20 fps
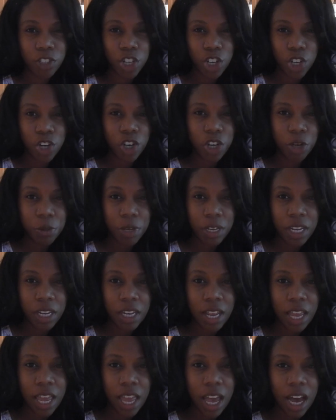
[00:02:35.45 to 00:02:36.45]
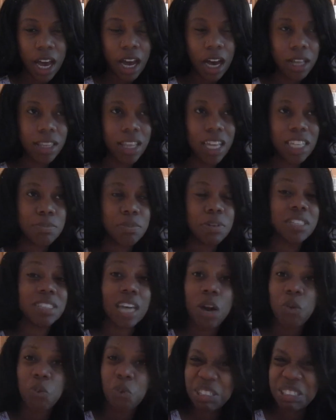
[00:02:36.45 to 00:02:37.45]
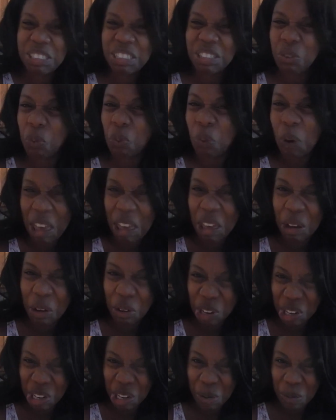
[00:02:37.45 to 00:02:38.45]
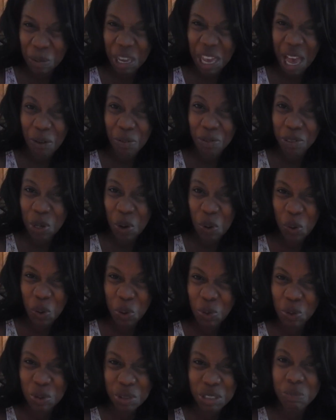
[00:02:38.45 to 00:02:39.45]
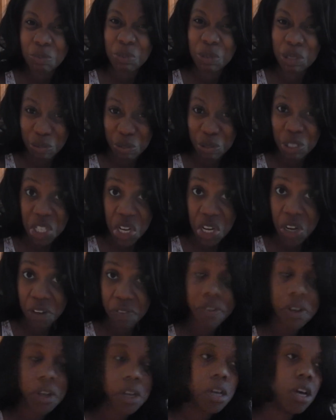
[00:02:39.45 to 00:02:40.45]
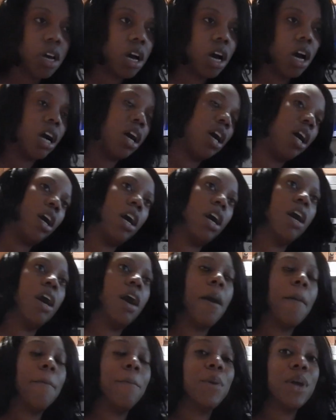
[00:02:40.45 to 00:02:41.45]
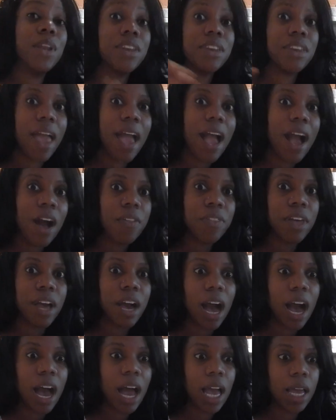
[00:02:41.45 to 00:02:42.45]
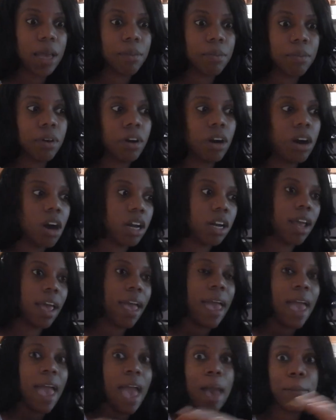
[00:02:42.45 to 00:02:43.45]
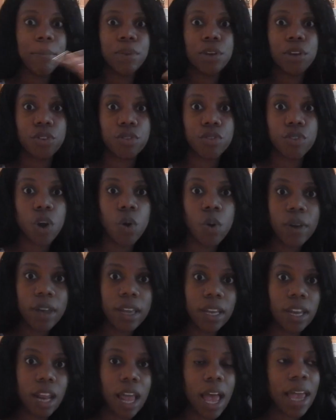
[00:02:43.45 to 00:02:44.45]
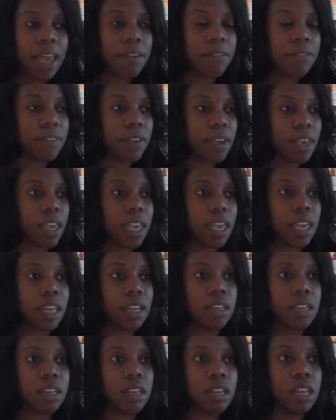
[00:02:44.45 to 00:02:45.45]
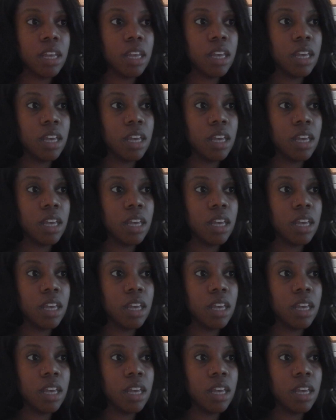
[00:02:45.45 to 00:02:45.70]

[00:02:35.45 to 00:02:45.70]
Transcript: You know what I mean? Uh, that's because I wasn't well, you know what I mean? I was going through some, some stuff. Uh, but now that I'm on a happier note in life and